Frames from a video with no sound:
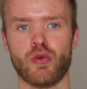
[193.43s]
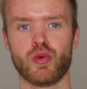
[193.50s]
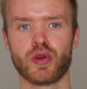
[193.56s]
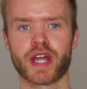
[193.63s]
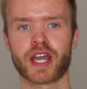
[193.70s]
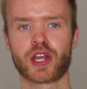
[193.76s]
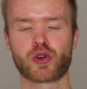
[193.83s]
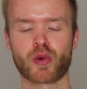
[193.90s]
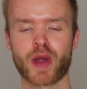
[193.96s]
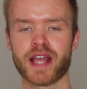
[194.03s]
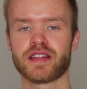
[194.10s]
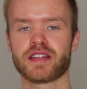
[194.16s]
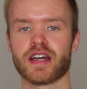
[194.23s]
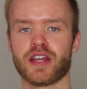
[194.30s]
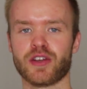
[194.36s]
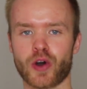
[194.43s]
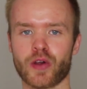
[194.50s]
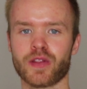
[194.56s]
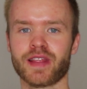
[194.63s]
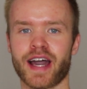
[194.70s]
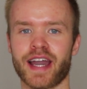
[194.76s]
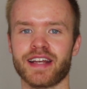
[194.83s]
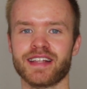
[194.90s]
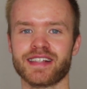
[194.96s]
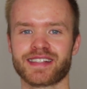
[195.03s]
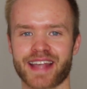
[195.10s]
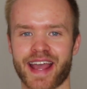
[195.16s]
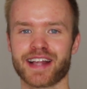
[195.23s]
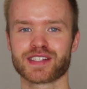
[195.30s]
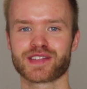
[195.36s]
Would I create an online
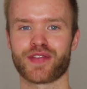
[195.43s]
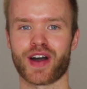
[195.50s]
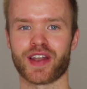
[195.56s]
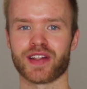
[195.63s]
sales